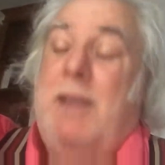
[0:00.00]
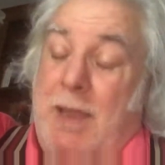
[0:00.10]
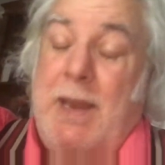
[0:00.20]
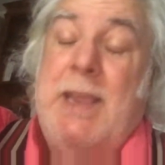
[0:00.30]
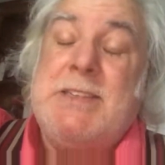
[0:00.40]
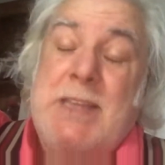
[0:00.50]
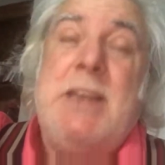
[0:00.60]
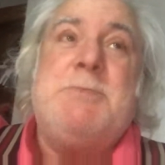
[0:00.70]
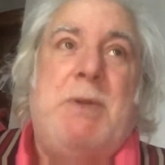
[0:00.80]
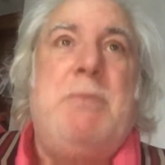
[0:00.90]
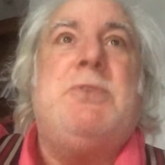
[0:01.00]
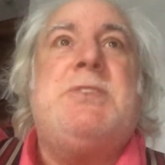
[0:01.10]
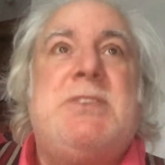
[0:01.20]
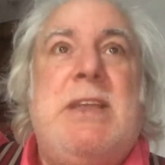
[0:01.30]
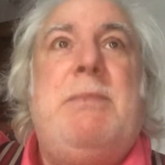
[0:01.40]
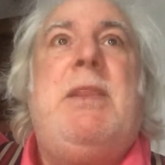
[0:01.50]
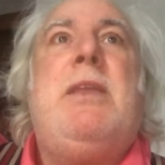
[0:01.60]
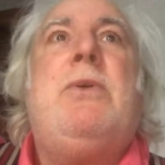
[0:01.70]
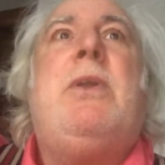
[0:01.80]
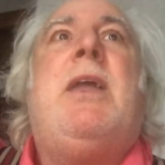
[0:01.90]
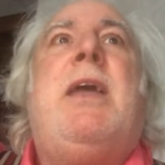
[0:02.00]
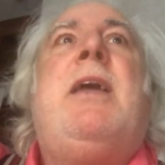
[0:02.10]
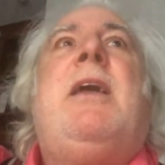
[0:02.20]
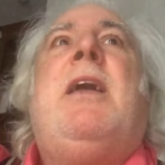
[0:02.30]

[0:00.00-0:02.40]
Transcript: And like I said, it's pretty much the same in the UK.